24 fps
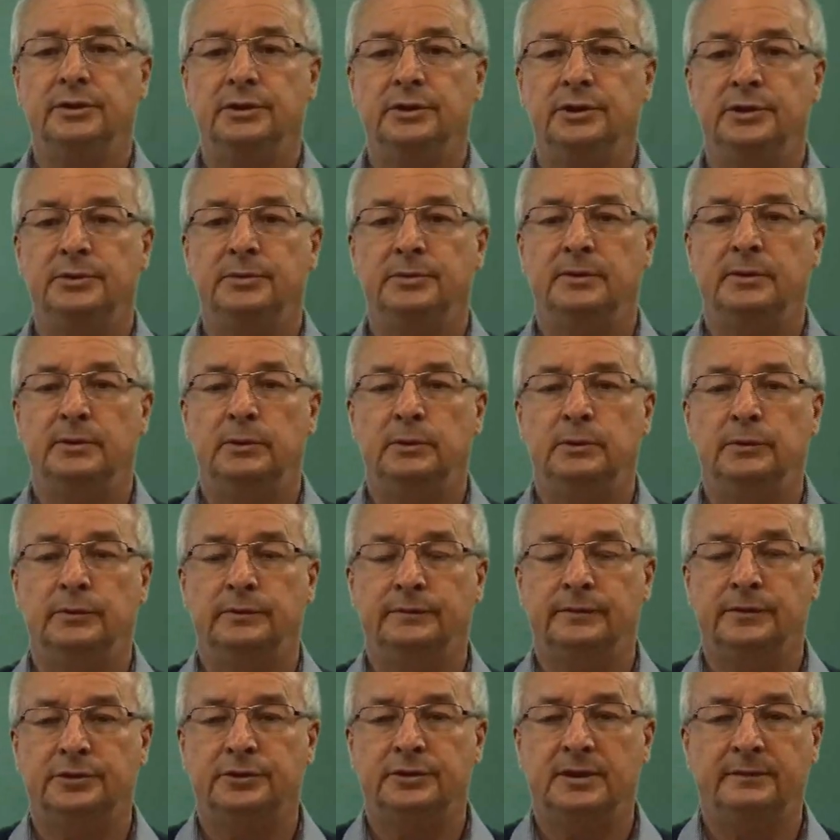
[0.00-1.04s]
you look
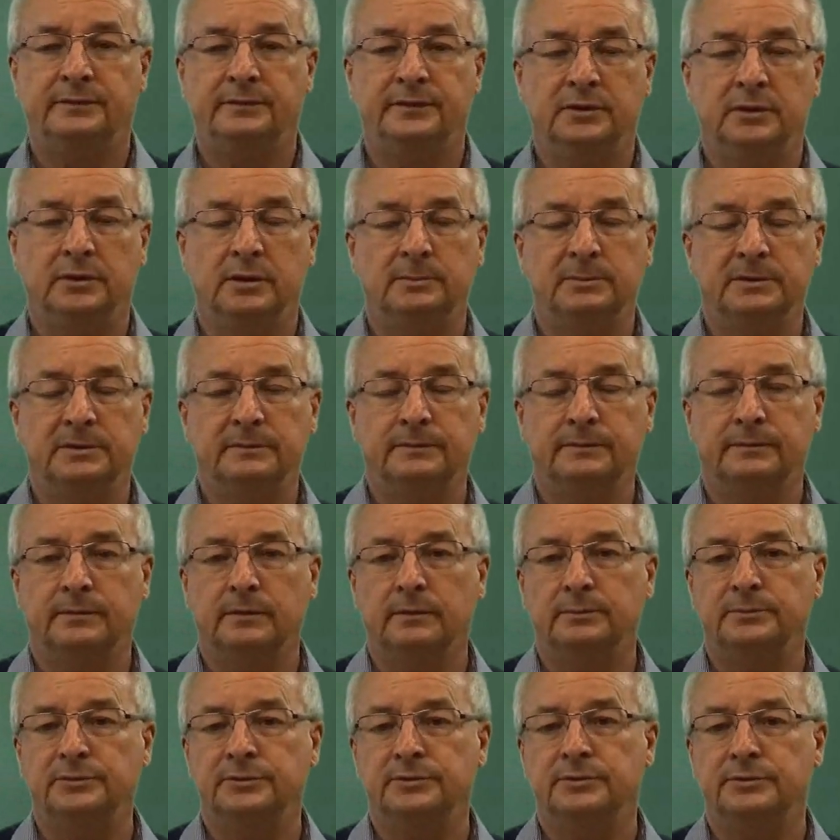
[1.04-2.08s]
for traffic coming
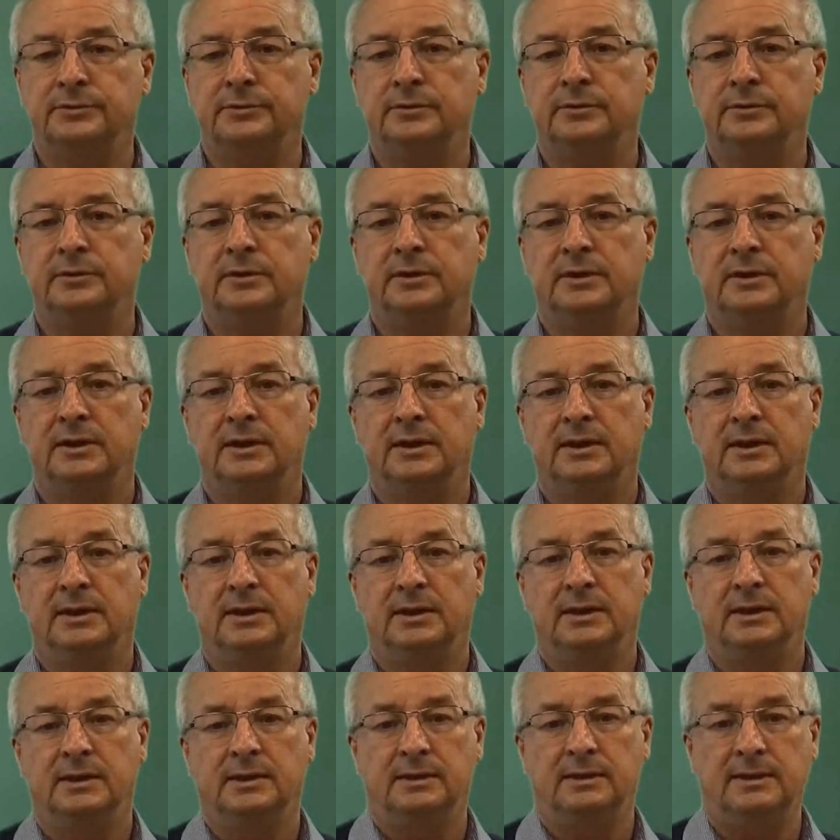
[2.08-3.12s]
from your
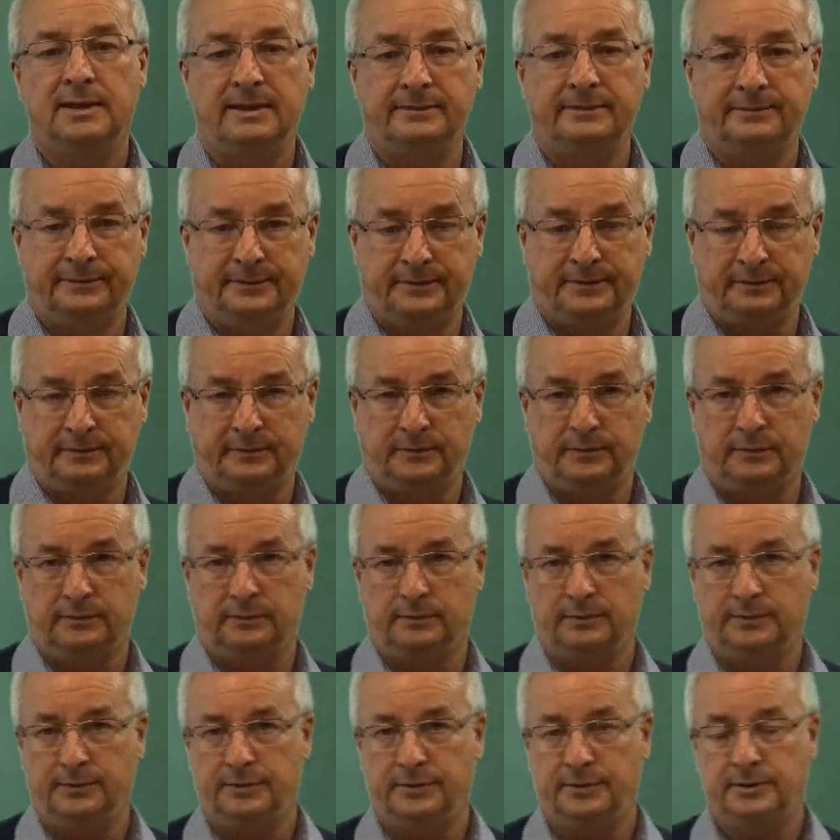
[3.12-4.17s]
left, of
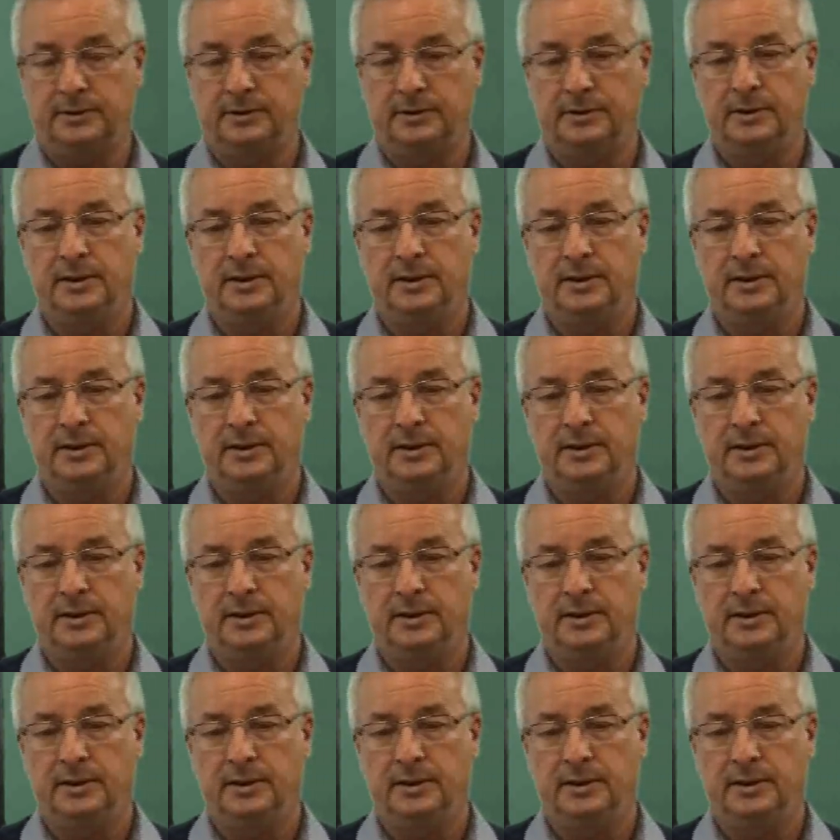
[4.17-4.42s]
course.